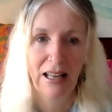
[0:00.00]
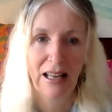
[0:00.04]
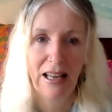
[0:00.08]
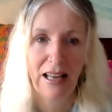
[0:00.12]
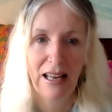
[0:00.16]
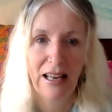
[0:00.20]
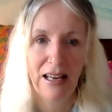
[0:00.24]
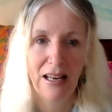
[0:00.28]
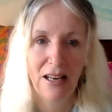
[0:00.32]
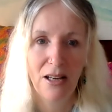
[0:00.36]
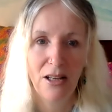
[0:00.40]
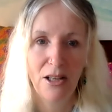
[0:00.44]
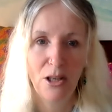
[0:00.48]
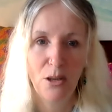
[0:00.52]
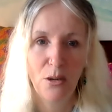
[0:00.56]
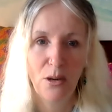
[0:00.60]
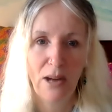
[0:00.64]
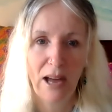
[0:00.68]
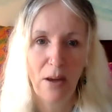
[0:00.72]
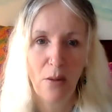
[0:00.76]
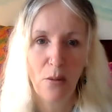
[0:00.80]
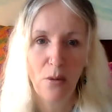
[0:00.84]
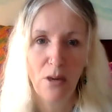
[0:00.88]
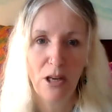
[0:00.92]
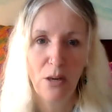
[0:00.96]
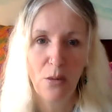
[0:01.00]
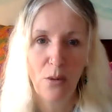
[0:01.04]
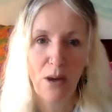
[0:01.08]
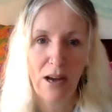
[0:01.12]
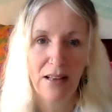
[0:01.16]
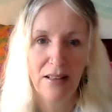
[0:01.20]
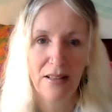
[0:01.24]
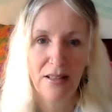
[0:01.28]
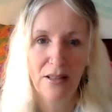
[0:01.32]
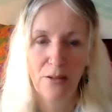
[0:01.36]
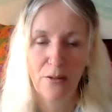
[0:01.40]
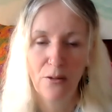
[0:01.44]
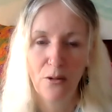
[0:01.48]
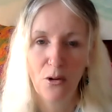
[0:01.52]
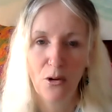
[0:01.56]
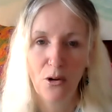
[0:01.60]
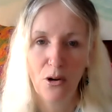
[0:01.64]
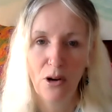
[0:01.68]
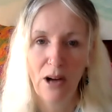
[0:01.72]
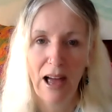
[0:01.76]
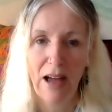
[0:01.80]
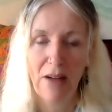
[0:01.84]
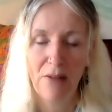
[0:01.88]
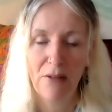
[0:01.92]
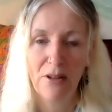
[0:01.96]
Here you get what you ask
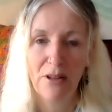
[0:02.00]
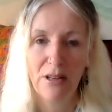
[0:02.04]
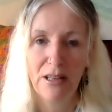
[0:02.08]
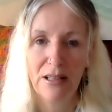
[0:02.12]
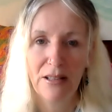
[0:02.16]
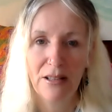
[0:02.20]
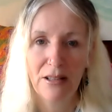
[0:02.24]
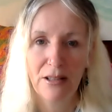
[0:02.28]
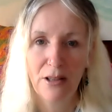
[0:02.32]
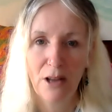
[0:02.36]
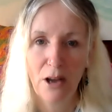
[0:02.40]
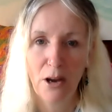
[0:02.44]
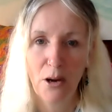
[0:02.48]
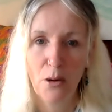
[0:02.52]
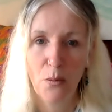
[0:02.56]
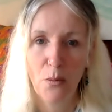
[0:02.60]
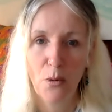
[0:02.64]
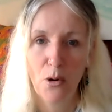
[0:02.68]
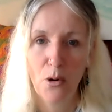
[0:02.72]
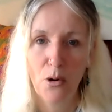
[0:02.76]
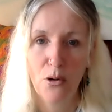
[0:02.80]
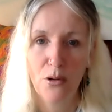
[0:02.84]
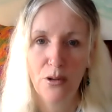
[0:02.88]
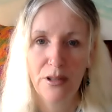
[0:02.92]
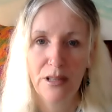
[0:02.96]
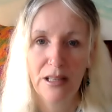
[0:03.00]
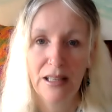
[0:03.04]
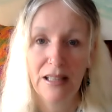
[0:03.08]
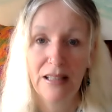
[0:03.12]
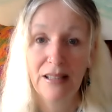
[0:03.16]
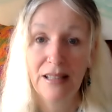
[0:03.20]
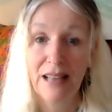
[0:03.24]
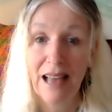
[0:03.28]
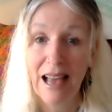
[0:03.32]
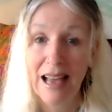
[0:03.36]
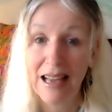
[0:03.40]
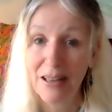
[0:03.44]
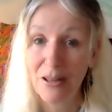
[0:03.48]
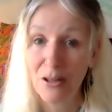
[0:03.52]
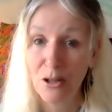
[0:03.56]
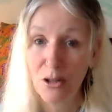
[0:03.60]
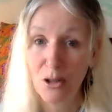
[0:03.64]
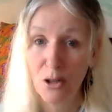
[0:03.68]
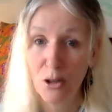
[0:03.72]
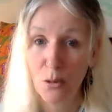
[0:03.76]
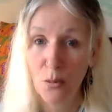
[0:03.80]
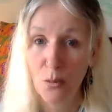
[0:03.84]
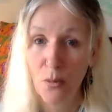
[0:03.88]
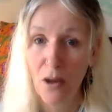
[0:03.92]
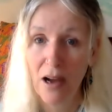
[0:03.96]
for. Everything snowballs. It tests
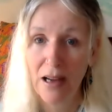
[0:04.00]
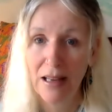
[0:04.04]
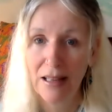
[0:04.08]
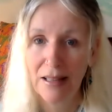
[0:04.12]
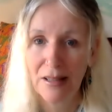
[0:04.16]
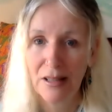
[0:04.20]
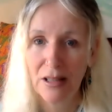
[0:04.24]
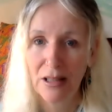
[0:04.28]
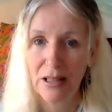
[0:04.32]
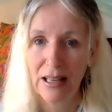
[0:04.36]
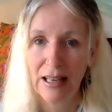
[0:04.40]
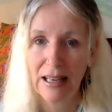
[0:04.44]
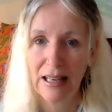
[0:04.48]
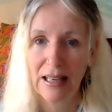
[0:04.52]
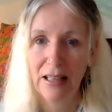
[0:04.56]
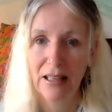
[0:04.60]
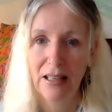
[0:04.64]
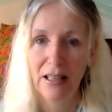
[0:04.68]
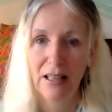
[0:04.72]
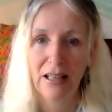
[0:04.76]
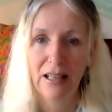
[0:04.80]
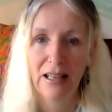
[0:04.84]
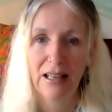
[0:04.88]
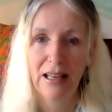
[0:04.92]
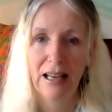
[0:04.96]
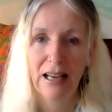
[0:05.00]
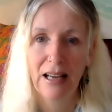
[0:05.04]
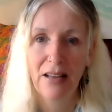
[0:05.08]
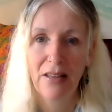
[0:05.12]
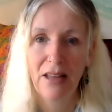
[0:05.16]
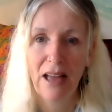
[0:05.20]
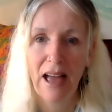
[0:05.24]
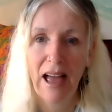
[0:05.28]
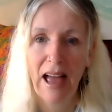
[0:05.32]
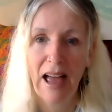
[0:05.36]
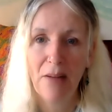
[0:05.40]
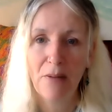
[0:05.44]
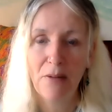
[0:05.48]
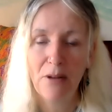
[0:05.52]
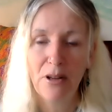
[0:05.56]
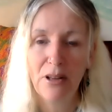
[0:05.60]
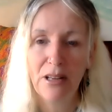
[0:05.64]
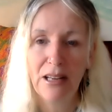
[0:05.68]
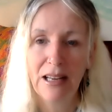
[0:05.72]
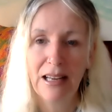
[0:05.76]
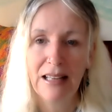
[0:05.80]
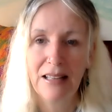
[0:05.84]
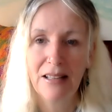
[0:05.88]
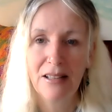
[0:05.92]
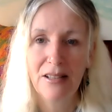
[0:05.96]
you mightily in that
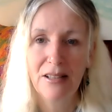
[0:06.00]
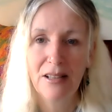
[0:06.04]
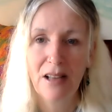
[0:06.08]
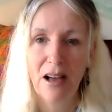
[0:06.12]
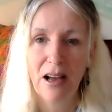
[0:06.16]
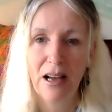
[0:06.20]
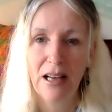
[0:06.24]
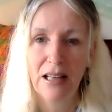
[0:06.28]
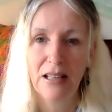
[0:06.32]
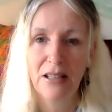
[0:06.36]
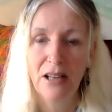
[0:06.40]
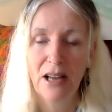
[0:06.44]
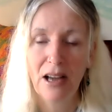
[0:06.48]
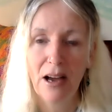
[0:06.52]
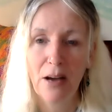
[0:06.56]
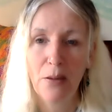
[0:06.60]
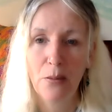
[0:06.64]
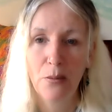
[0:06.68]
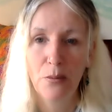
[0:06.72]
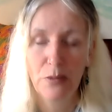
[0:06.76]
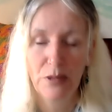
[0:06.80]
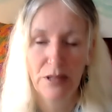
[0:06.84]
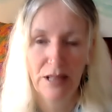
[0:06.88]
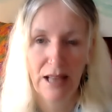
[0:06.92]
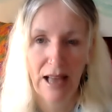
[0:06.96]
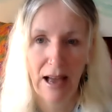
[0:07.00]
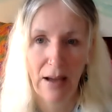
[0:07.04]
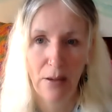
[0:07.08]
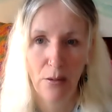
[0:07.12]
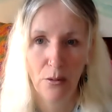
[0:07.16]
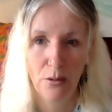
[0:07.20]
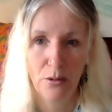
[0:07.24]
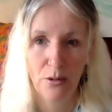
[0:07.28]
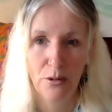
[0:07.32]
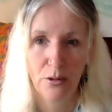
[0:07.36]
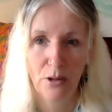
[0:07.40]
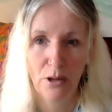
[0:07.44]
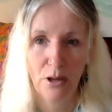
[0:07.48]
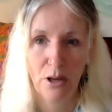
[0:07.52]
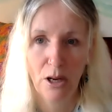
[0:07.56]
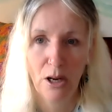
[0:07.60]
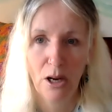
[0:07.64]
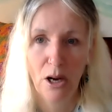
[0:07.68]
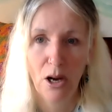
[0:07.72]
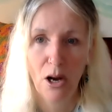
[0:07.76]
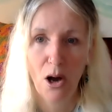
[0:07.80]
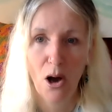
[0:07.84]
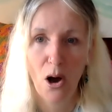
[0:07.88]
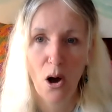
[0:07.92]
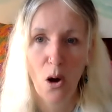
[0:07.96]
everything inside comes out.
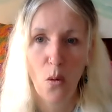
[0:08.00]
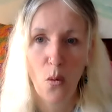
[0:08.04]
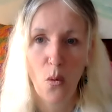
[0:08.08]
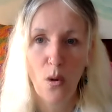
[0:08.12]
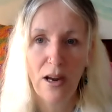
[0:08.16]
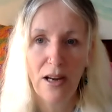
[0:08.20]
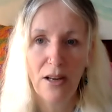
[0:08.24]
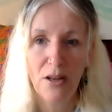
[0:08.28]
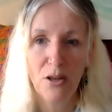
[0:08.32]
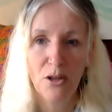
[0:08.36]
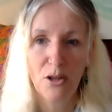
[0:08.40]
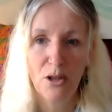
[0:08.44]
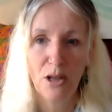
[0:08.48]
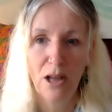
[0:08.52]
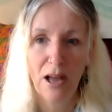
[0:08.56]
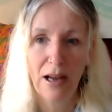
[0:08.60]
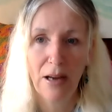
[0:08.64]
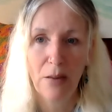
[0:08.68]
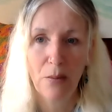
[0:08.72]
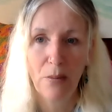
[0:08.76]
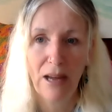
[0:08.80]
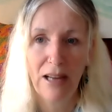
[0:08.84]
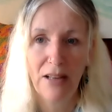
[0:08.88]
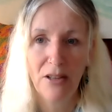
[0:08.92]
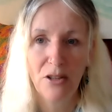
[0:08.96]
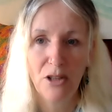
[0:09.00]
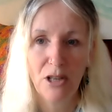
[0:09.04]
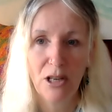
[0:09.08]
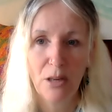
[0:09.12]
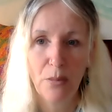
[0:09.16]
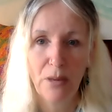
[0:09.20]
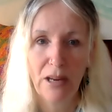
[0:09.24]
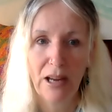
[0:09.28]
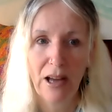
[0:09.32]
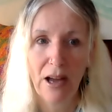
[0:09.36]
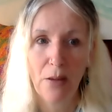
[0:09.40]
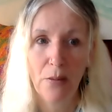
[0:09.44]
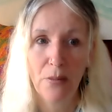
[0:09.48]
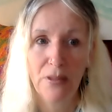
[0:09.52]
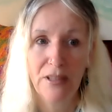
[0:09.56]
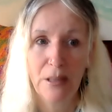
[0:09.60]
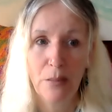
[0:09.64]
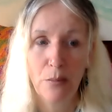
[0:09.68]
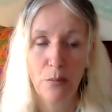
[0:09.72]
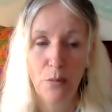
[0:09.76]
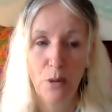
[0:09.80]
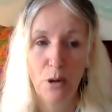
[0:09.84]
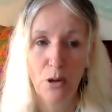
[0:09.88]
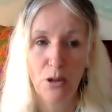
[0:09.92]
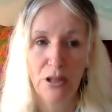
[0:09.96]
A wish like magic becomes
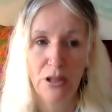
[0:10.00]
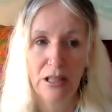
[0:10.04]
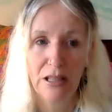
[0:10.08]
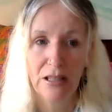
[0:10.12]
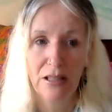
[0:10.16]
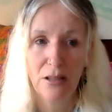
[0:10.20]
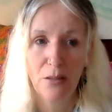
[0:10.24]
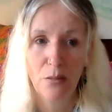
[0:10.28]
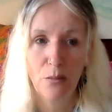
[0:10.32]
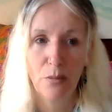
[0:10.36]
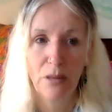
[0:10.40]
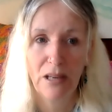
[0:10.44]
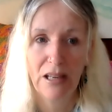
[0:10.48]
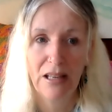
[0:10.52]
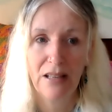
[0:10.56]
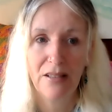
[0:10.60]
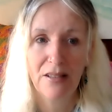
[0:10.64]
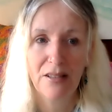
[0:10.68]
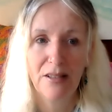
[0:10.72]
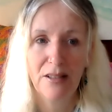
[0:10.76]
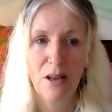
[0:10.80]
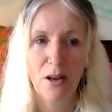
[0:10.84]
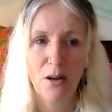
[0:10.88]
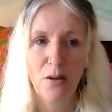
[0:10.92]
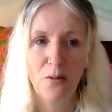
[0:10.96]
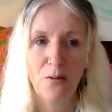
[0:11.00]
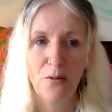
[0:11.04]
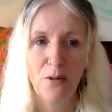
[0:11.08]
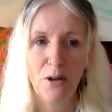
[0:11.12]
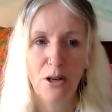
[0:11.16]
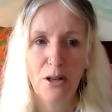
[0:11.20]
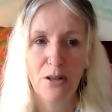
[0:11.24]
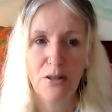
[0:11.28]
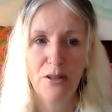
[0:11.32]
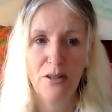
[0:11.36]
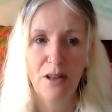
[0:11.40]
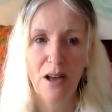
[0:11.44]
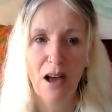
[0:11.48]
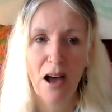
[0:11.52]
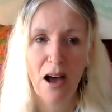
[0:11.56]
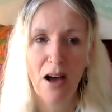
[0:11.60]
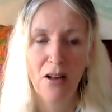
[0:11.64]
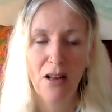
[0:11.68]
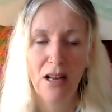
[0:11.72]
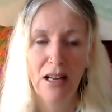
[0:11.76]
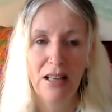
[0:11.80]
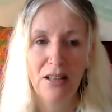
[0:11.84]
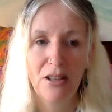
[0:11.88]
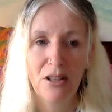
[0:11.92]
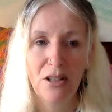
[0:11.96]
embodied. Being so fertile